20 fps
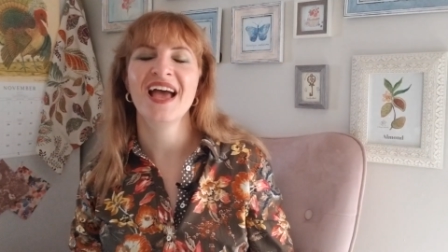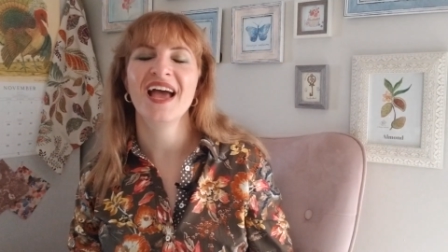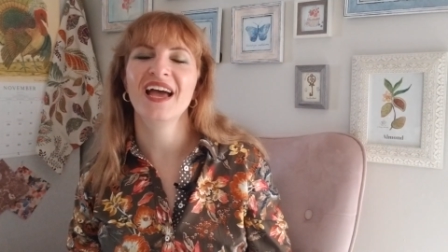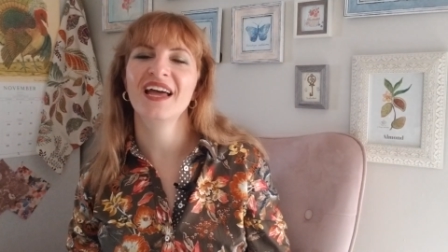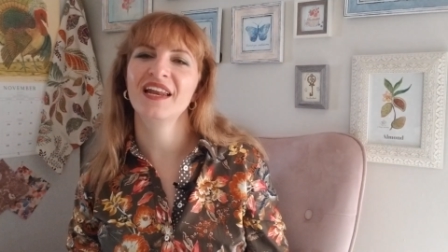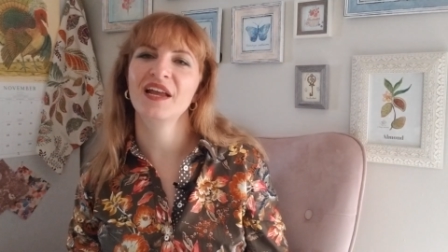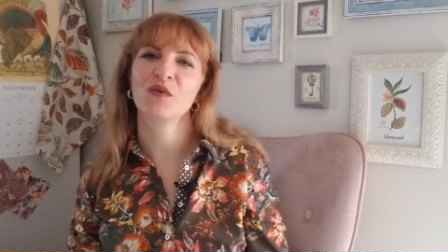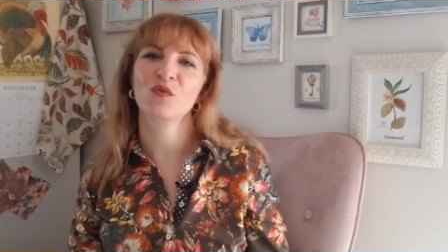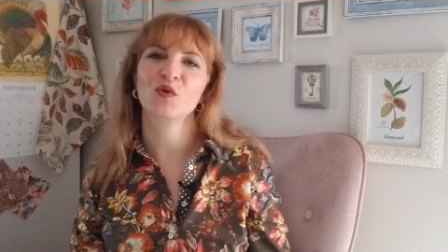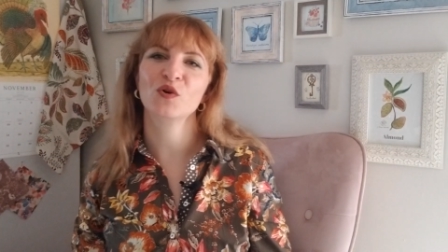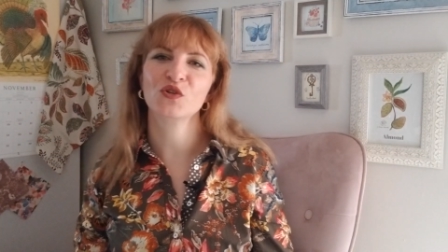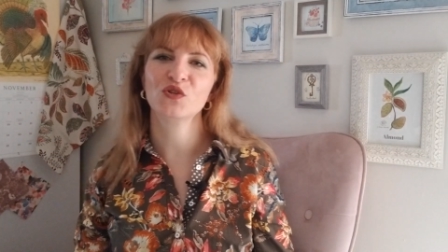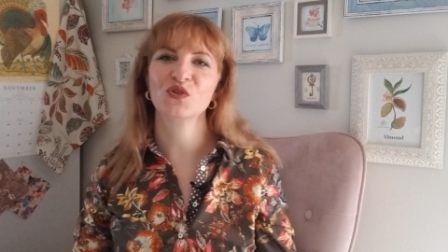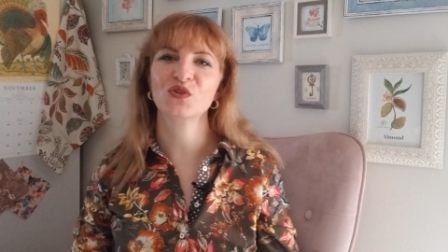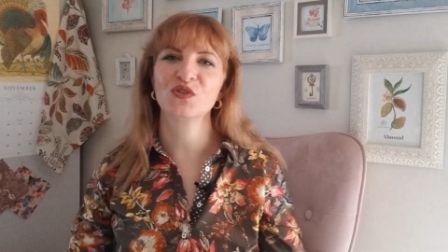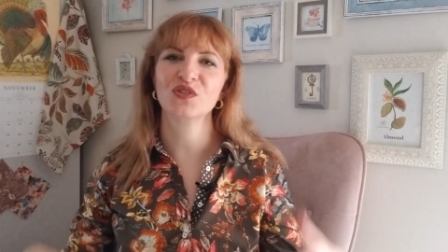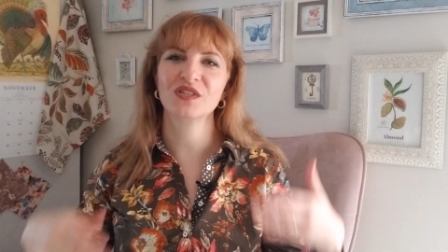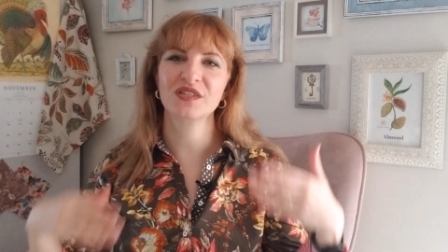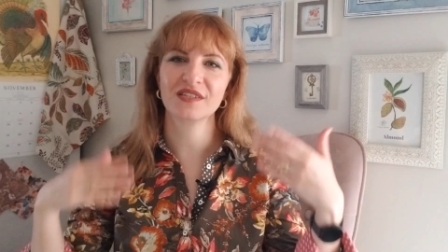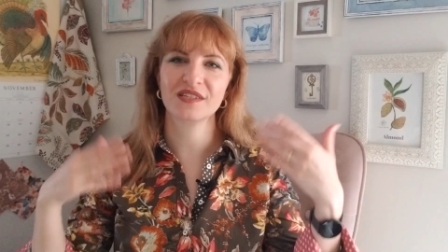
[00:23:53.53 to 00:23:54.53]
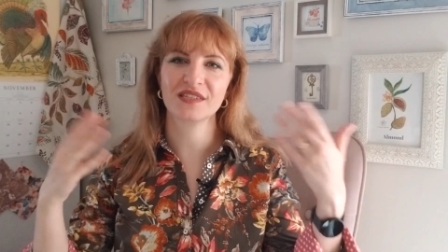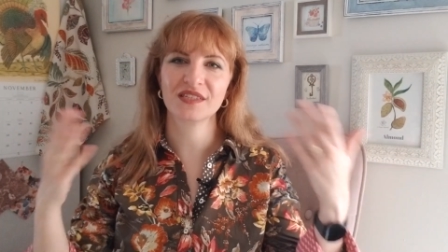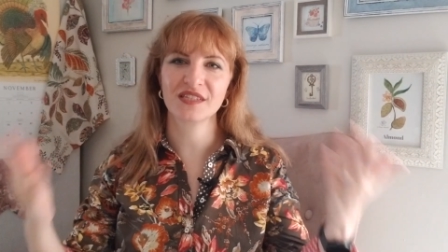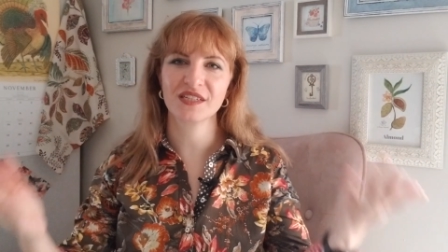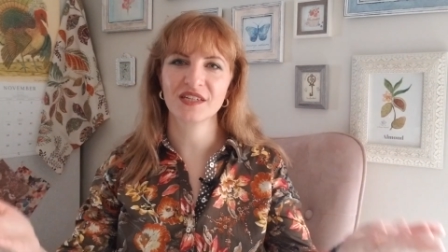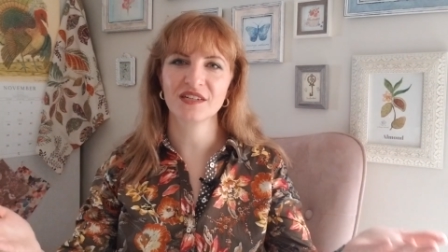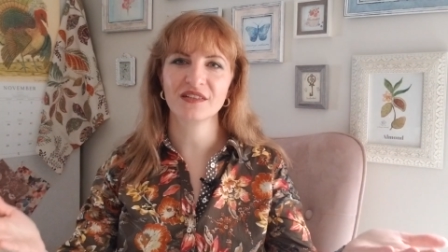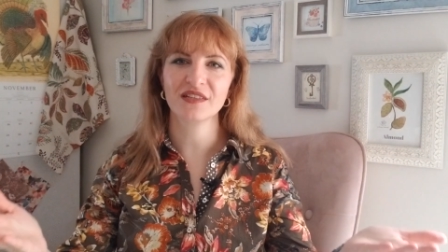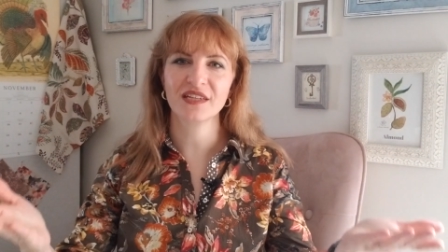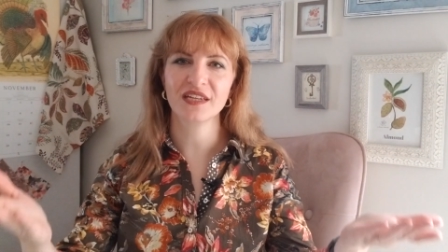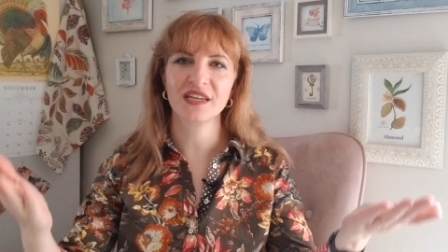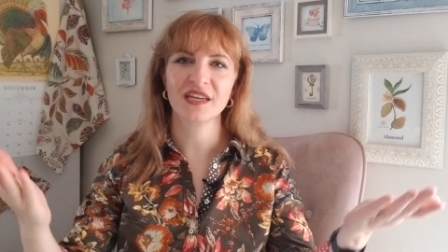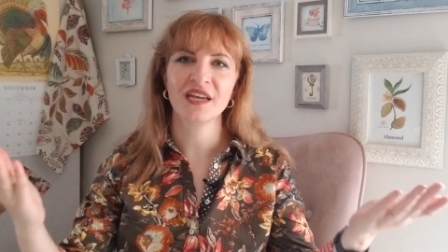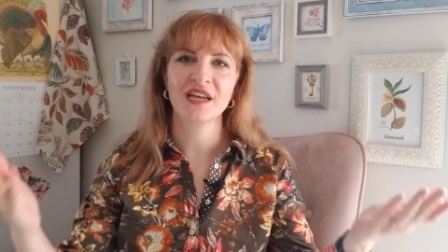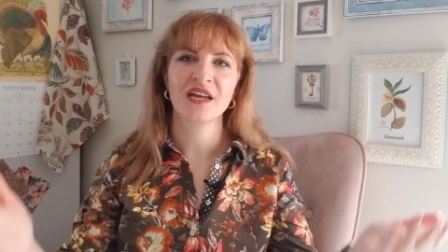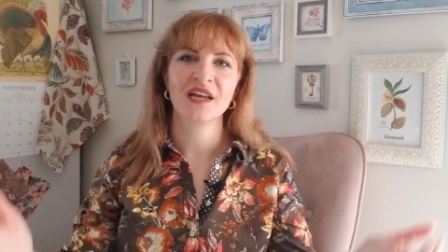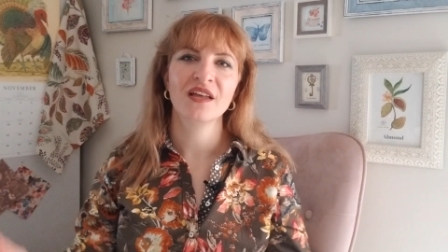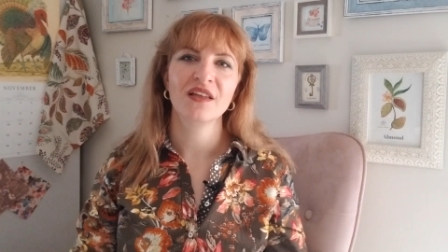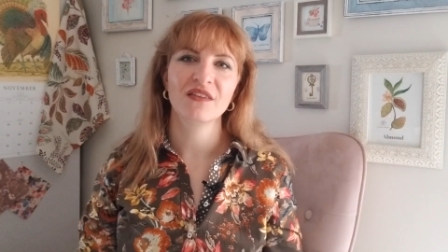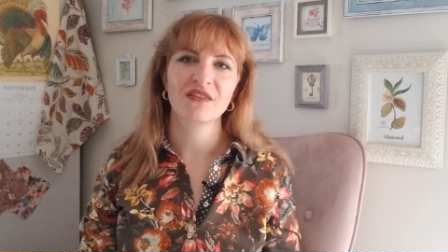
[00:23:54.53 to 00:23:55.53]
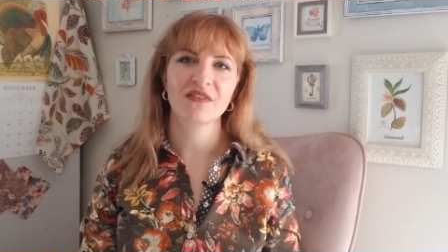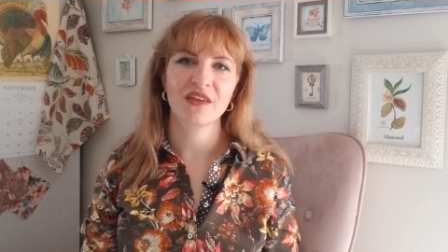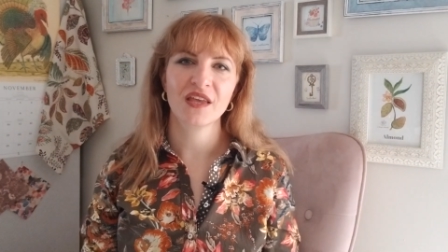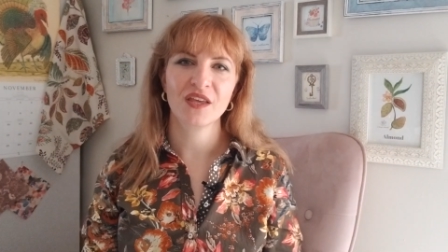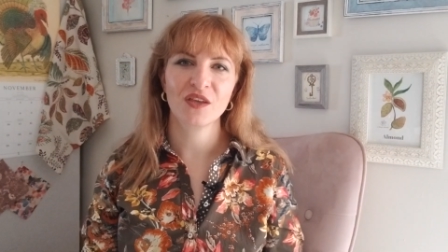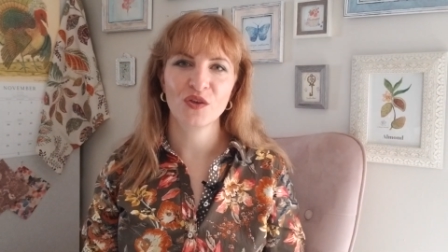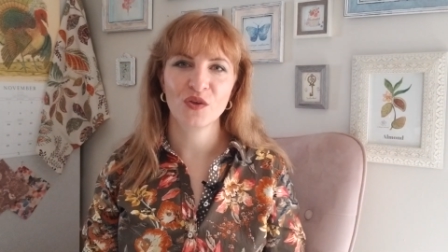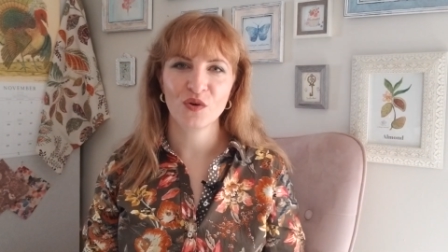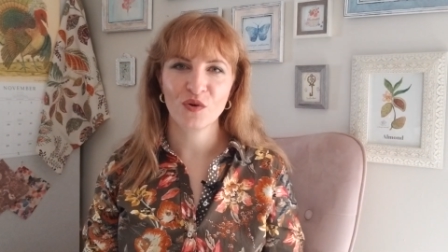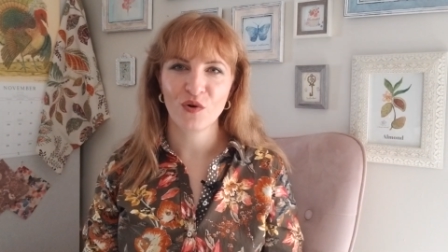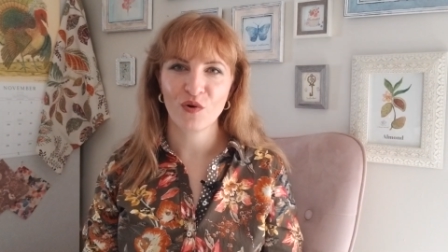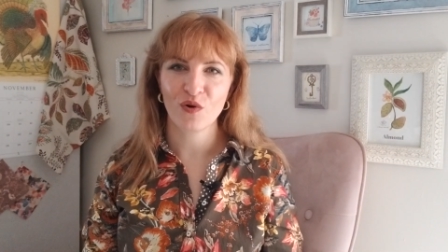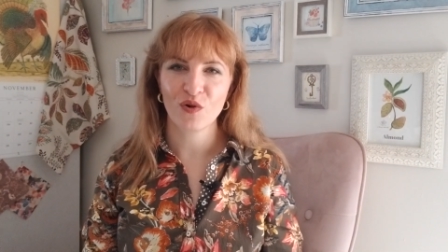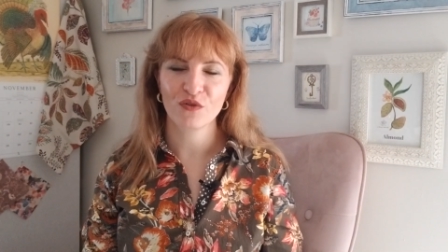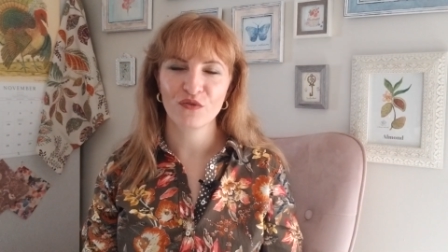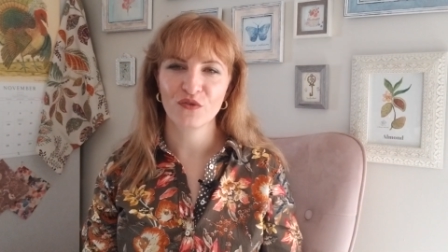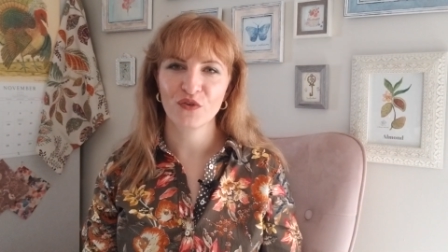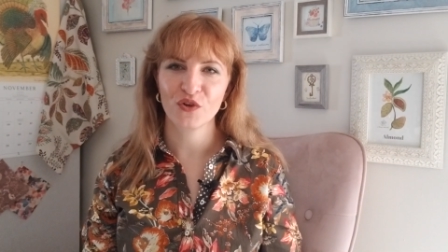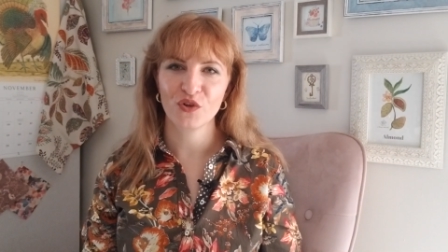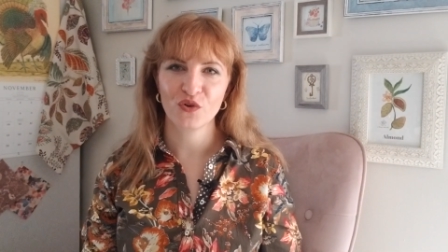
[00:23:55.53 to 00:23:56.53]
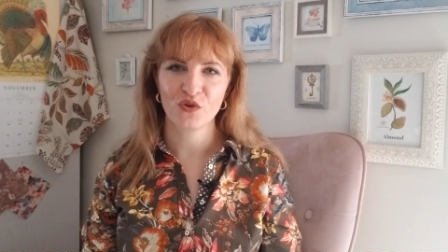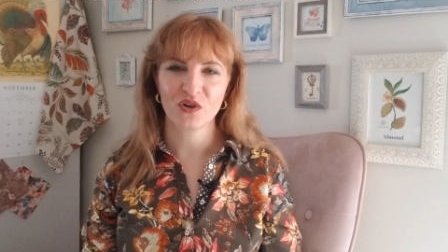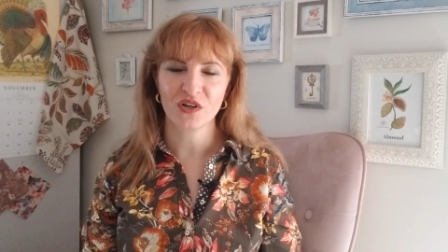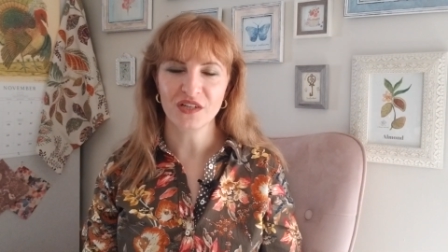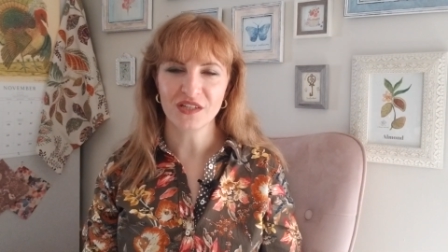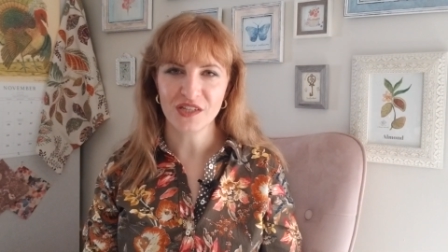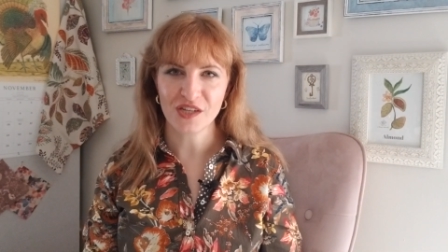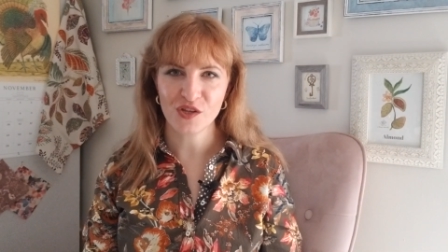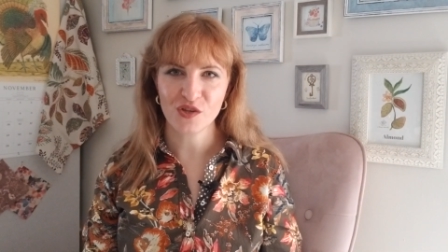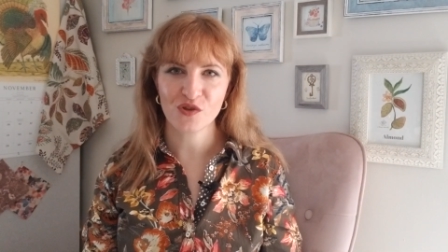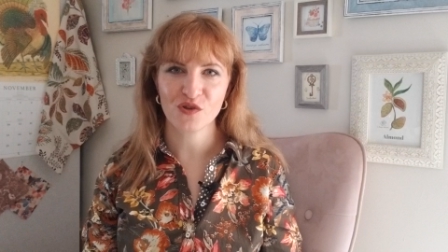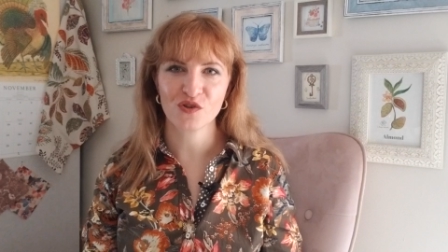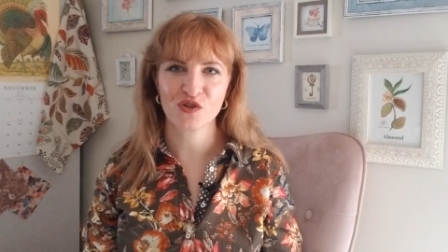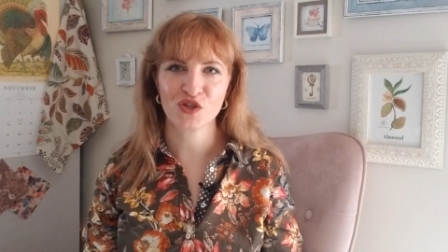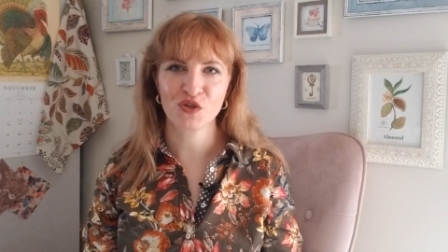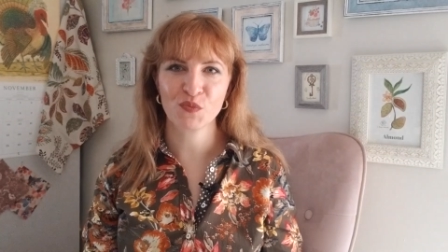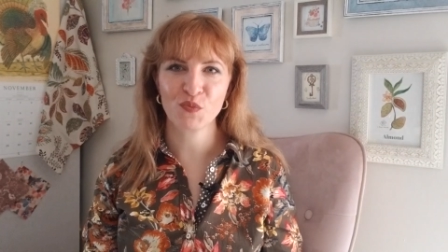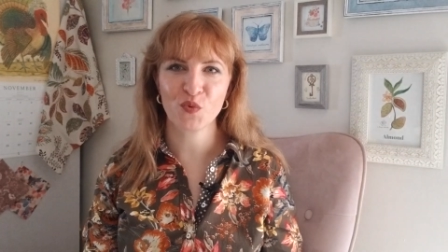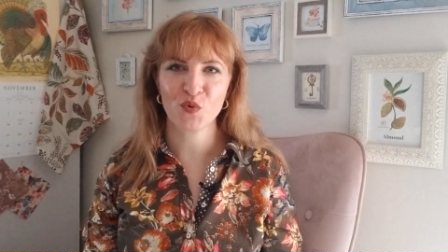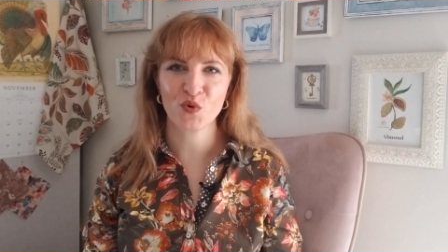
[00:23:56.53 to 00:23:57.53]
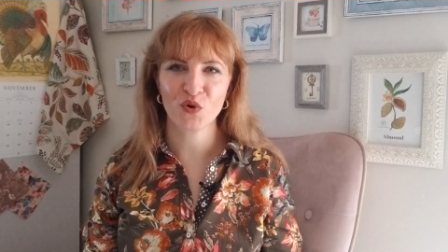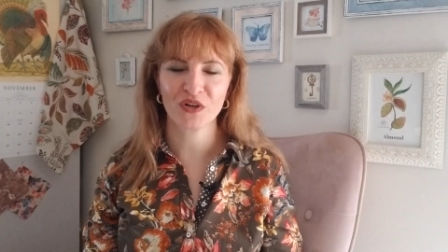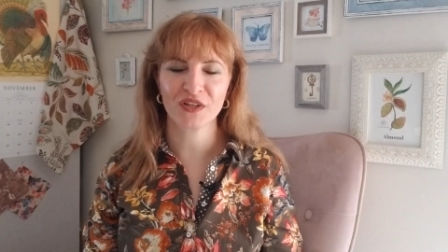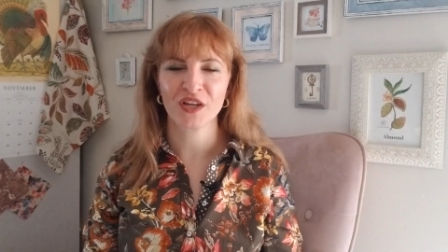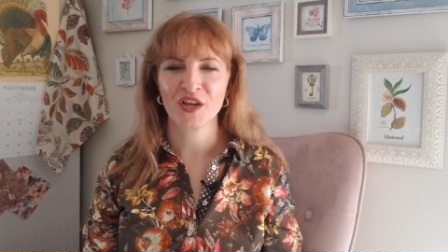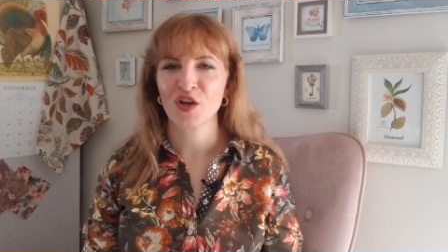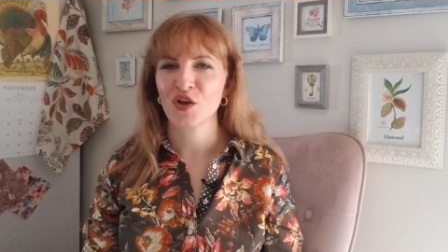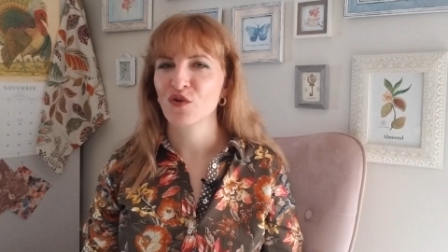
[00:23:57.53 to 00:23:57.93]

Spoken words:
and I want to sincerely thank you all for your continuous support,